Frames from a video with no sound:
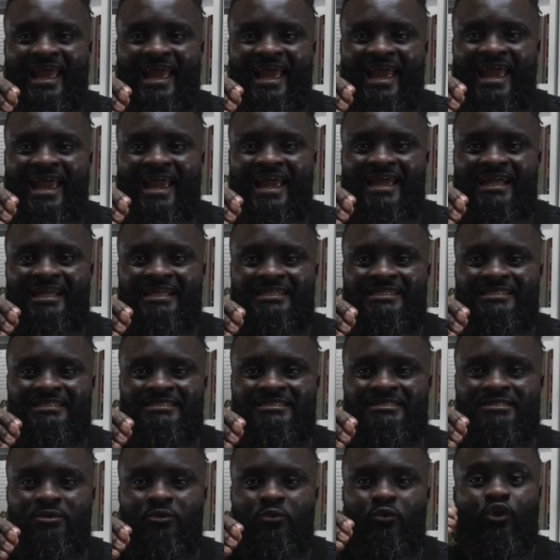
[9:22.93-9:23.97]

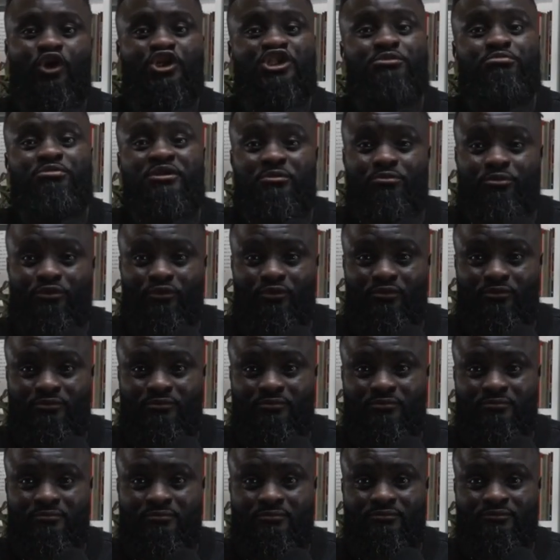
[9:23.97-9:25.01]
and watch people
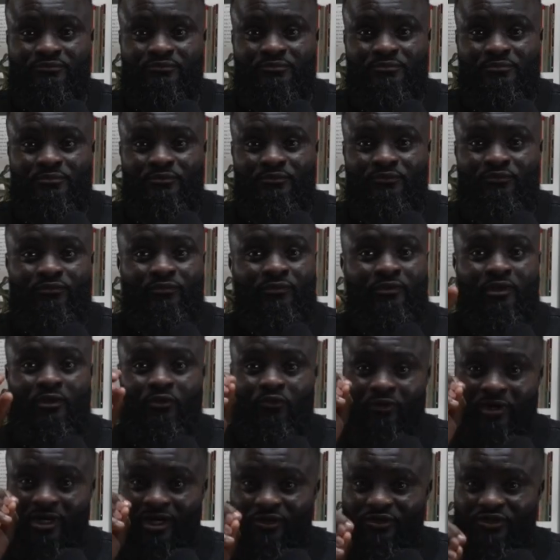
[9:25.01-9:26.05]

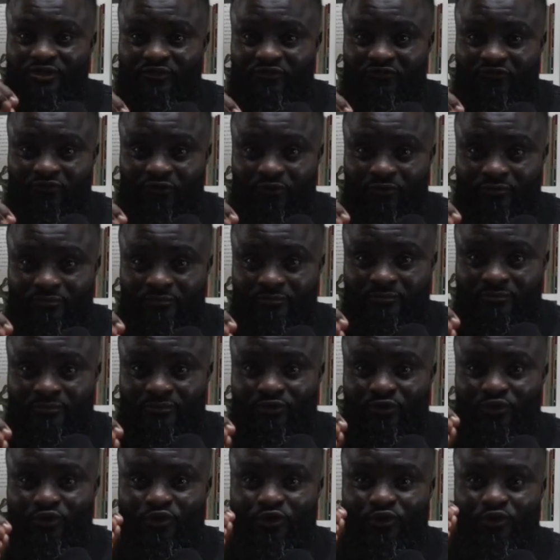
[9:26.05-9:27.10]
without your phone.
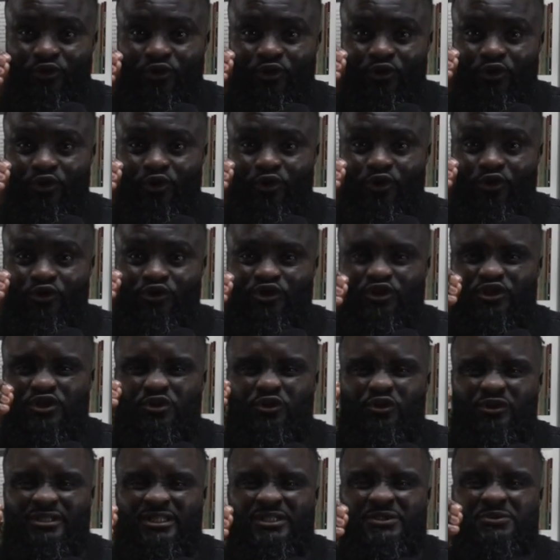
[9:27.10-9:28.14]
Just
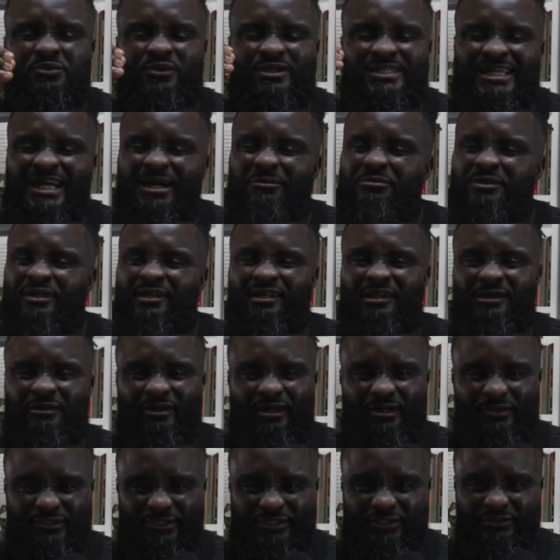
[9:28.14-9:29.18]
notice what's happening
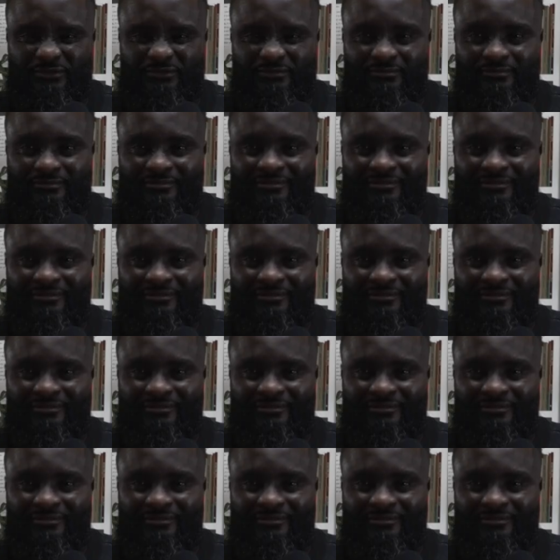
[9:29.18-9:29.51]
around you.